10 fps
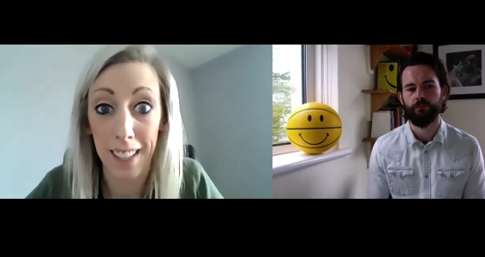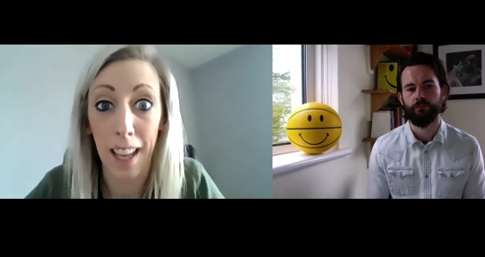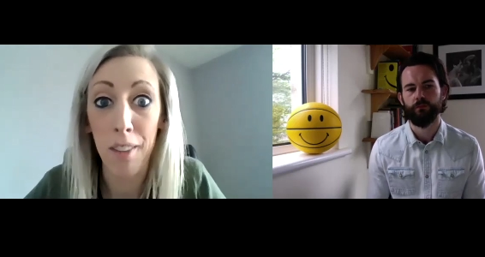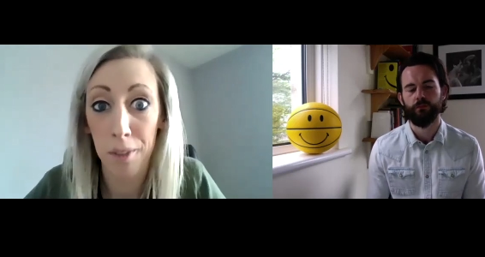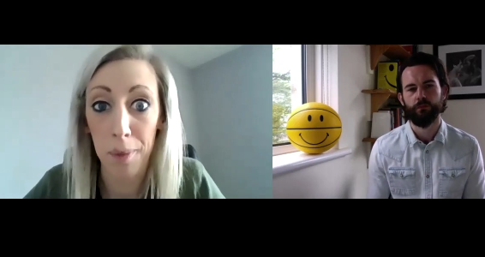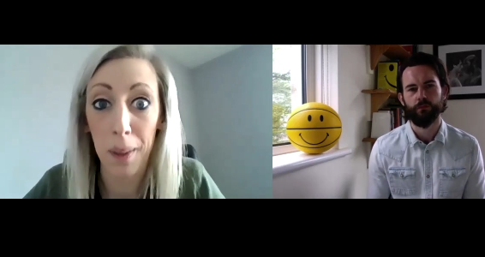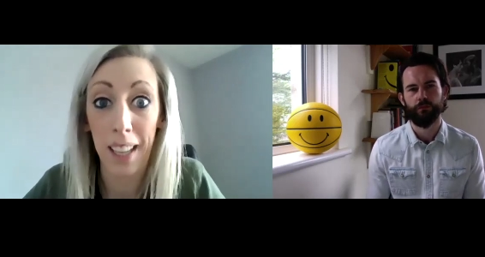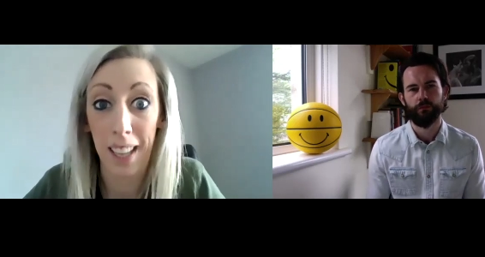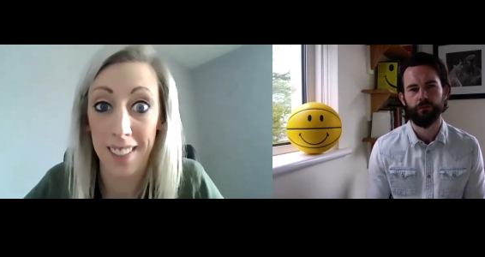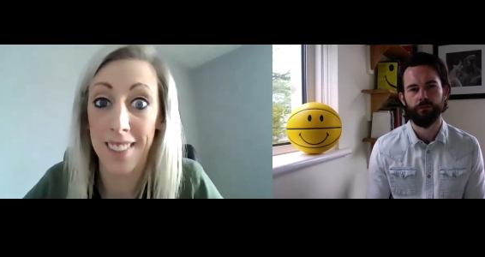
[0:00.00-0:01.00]
Speaker 1: that life
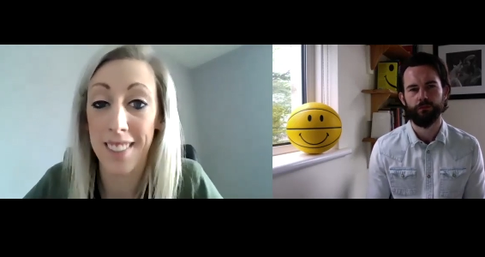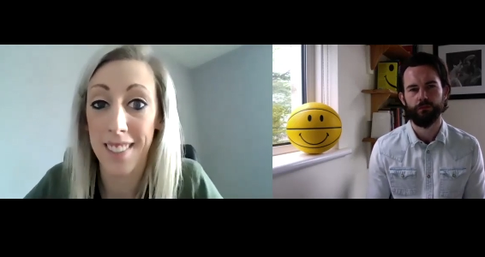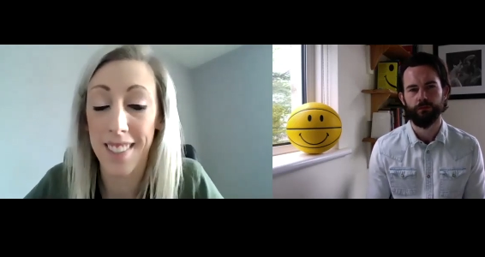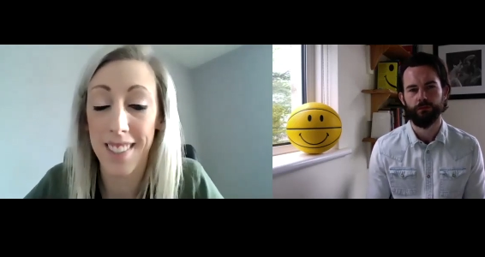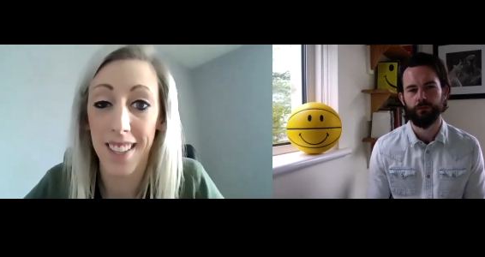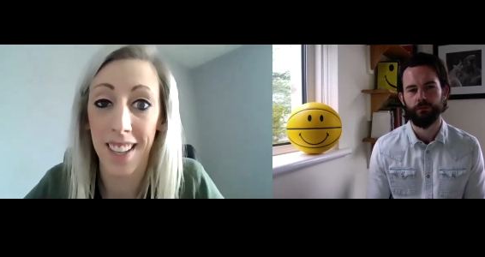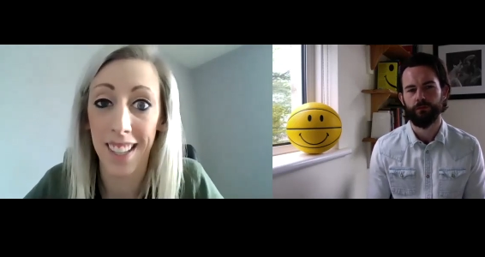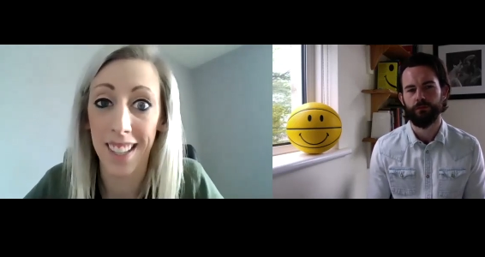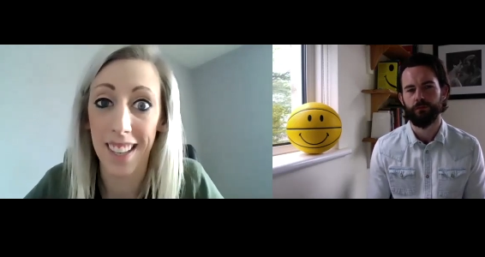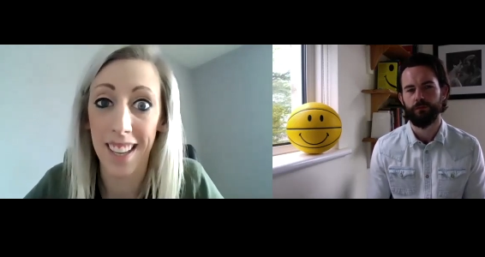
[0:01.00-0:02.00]
begins
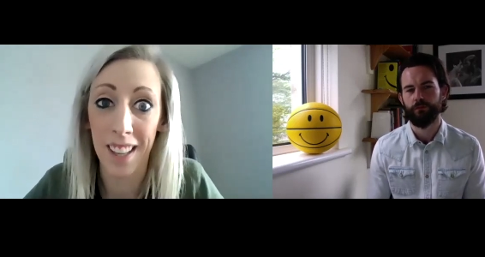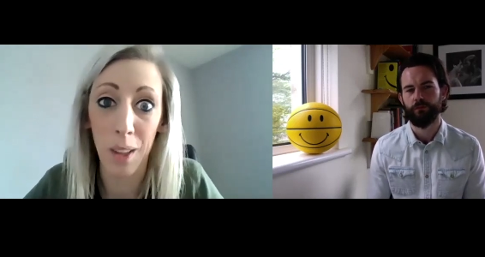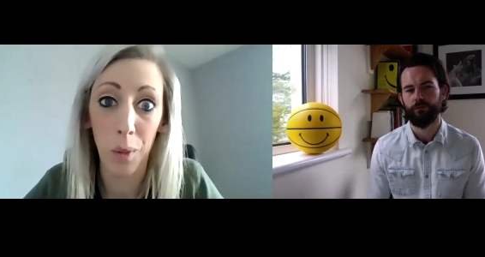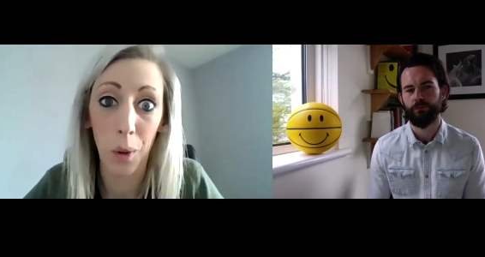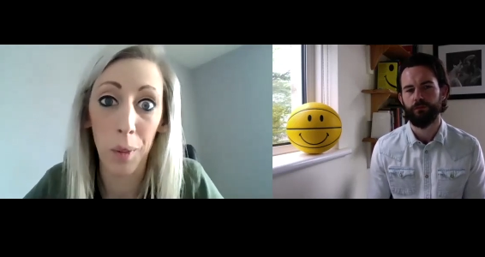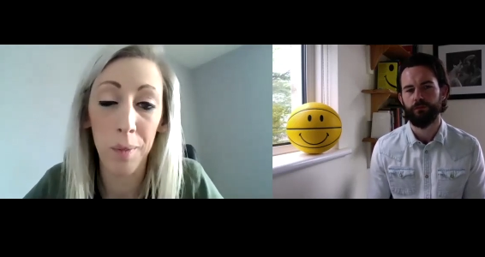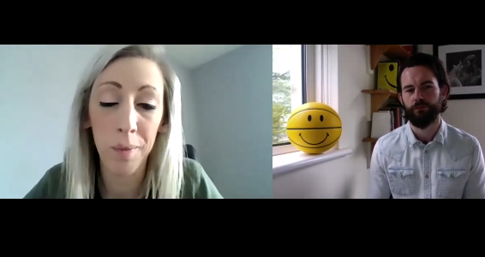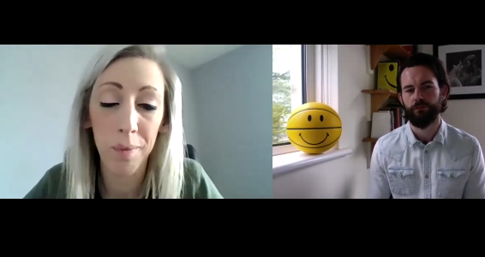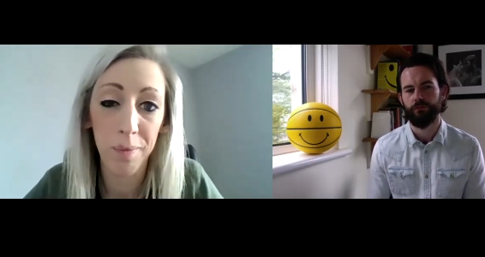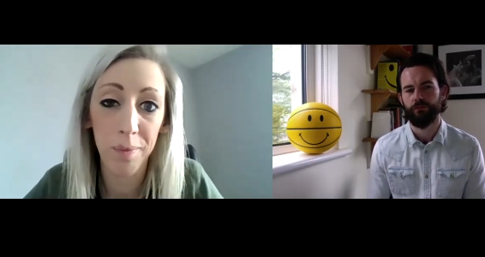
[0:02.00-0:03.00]
uh, in the
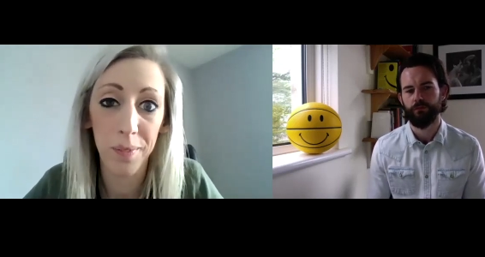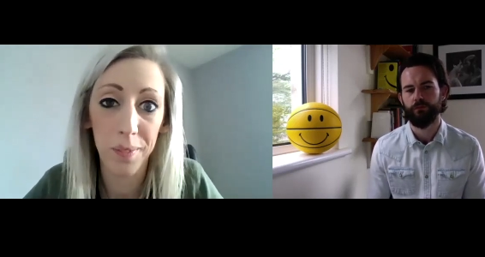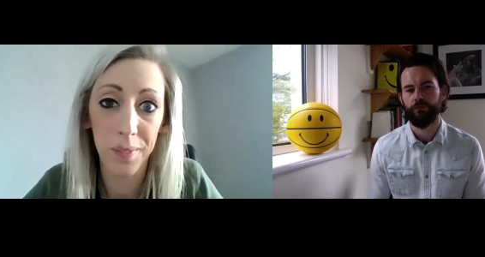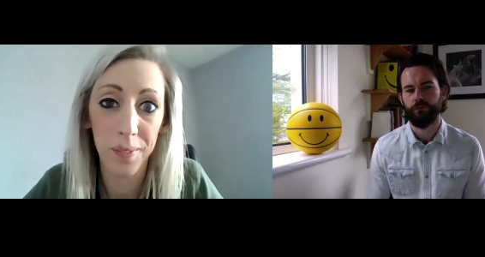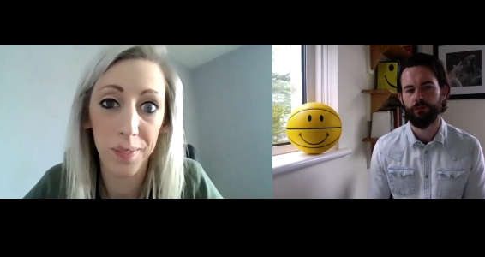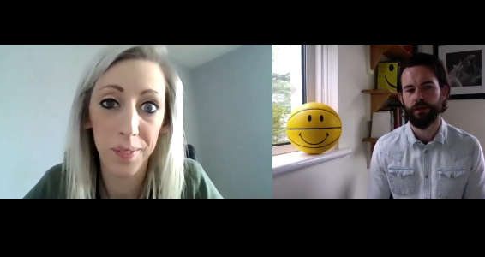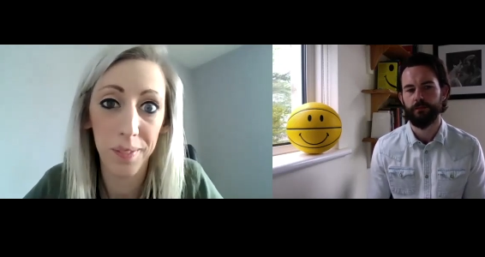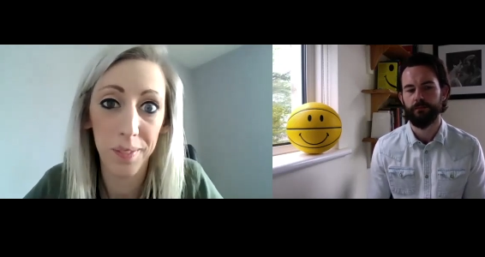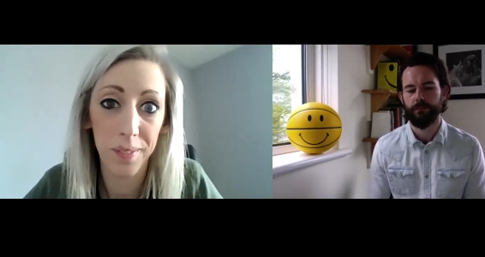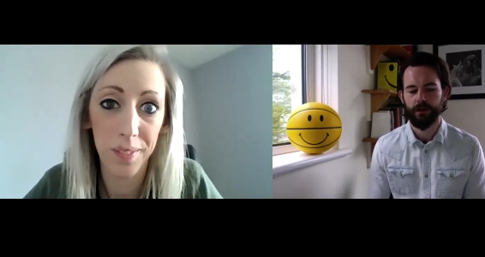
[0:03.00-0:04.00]
womb.
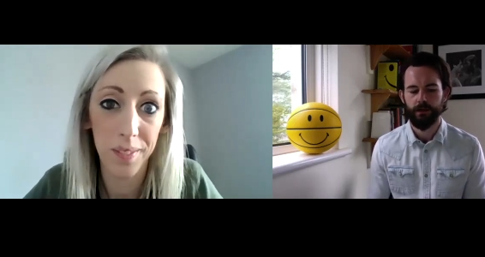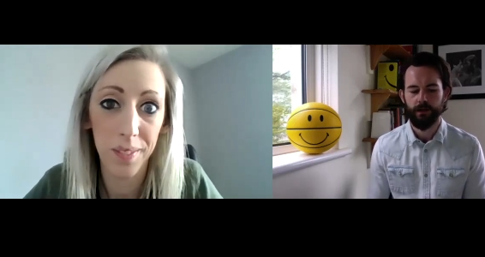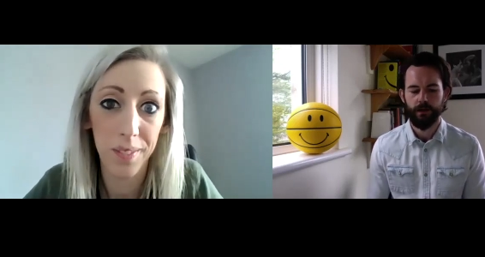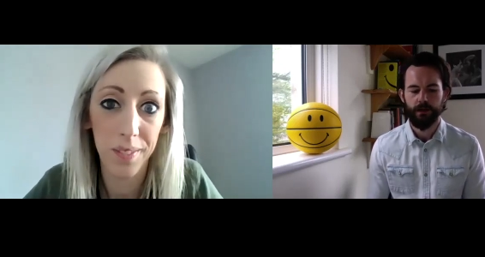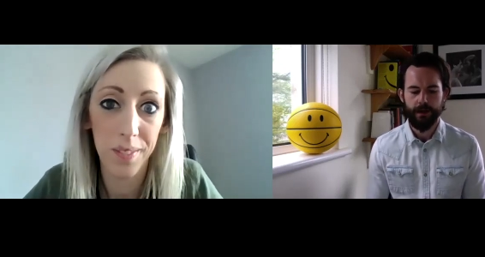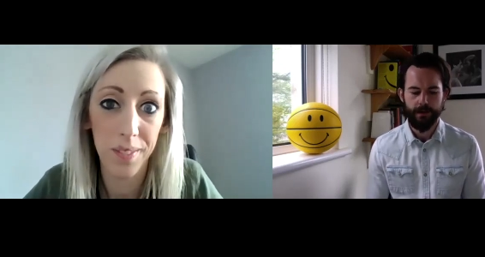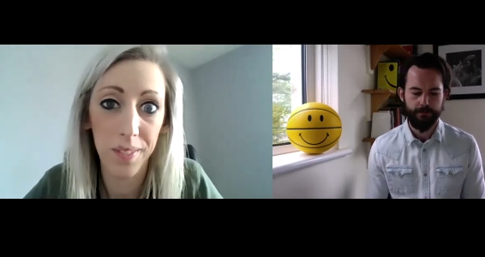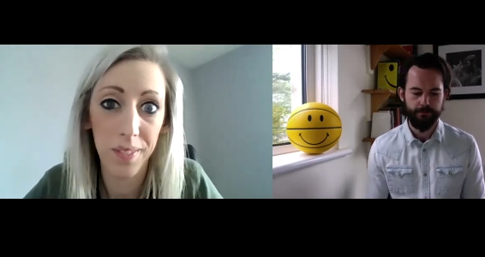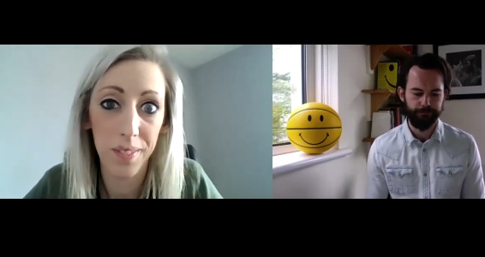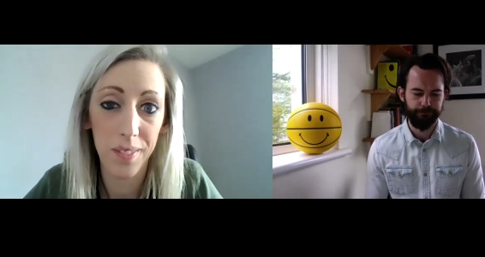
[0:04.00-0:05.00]
Speaker 2: Yeah.
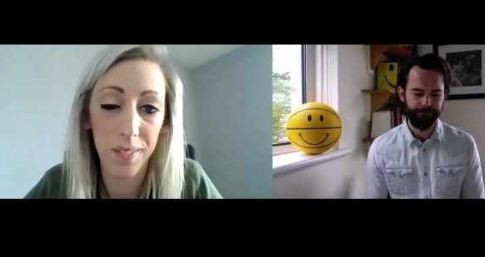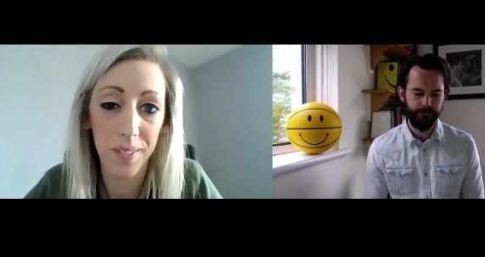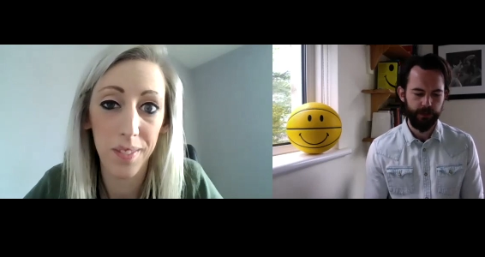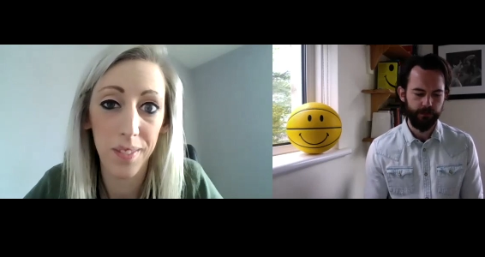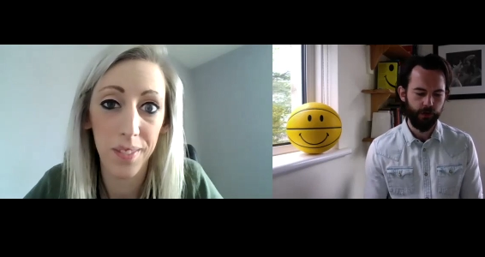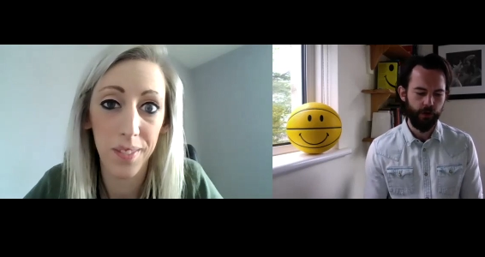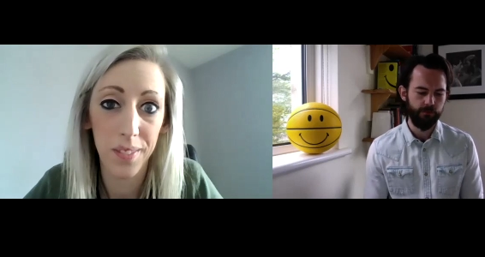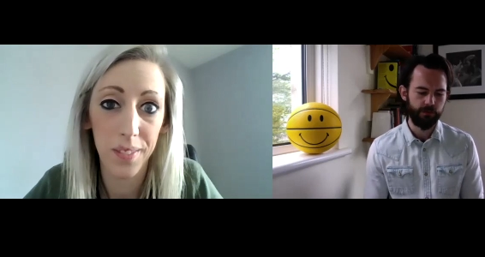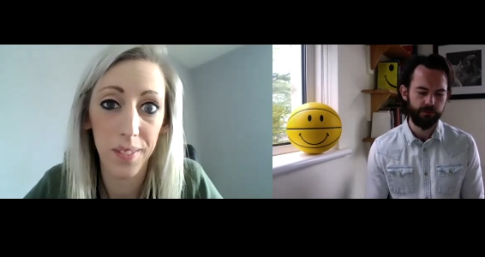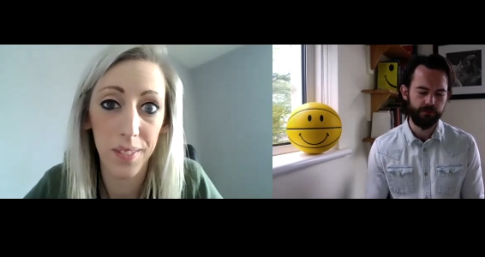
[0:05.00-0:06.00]
Um, in
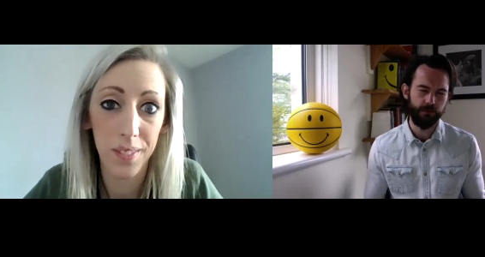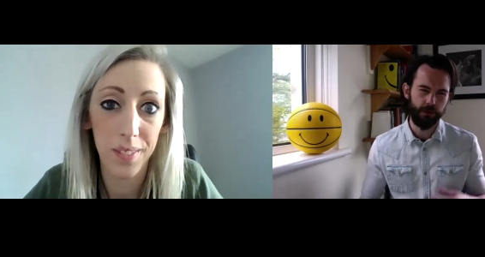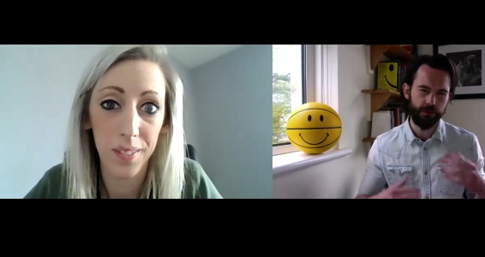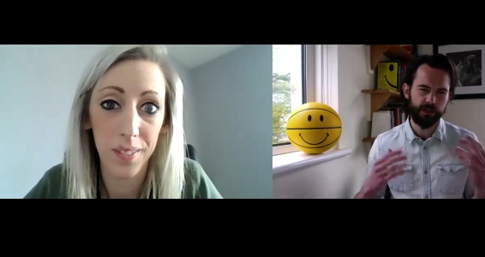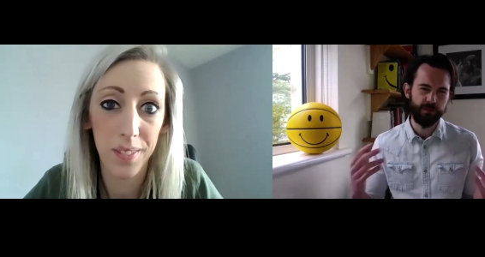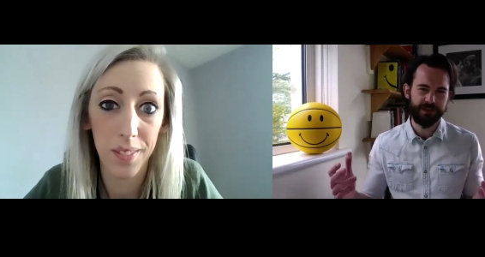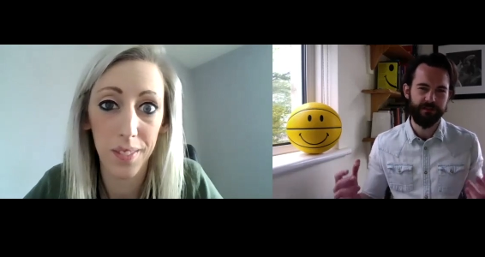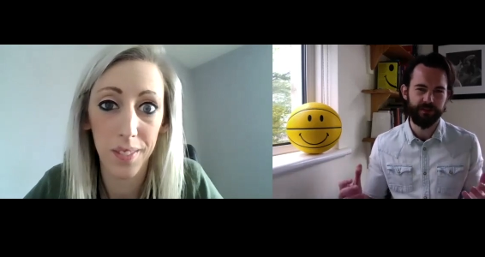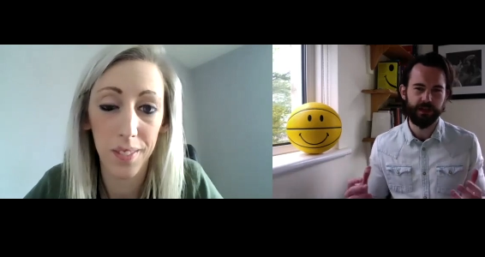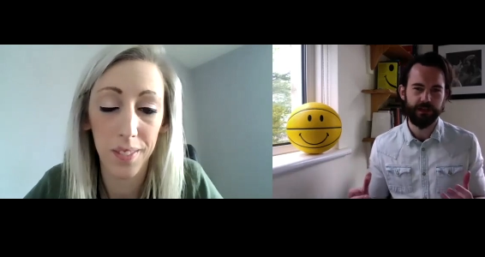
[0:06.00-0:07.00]
terms, looking
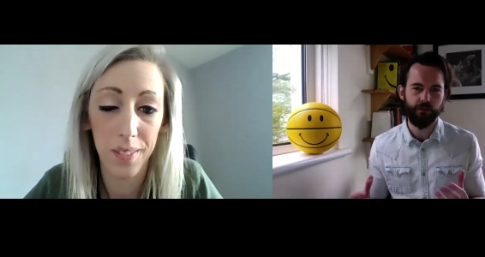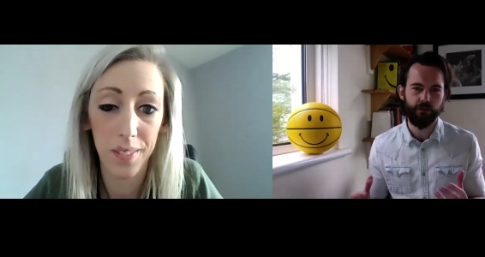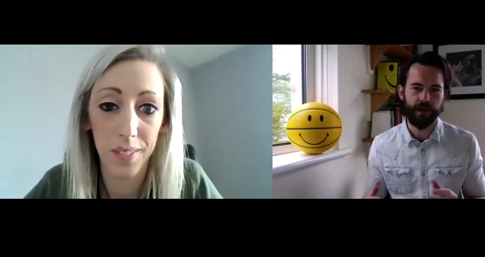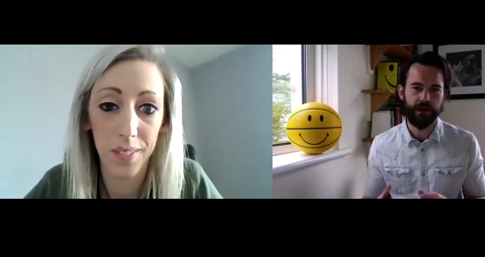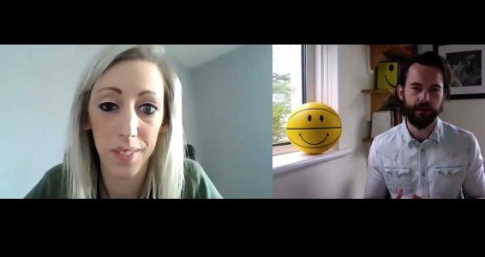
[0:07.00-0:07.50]
specifically at Northern